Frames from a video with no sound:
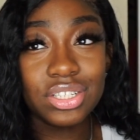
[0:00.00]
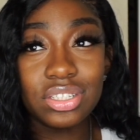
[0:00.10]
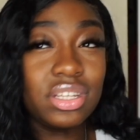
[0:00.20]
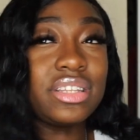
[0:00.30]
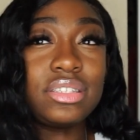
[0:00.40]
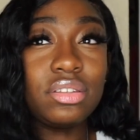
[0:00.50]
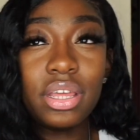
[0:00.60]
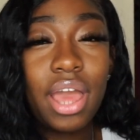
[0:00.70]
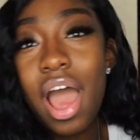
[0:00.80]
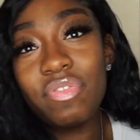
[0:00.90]
feel
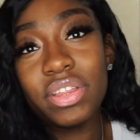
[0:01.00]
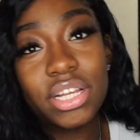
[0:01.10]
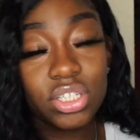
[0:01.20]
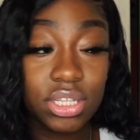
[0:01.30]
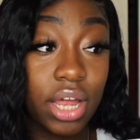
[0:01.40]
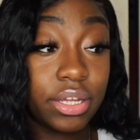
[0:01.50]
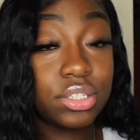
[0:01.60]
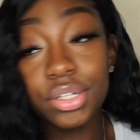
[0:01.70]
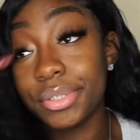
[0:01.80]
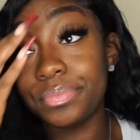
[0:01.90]
like that's just not it.
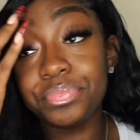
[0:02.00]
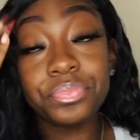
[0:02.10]
So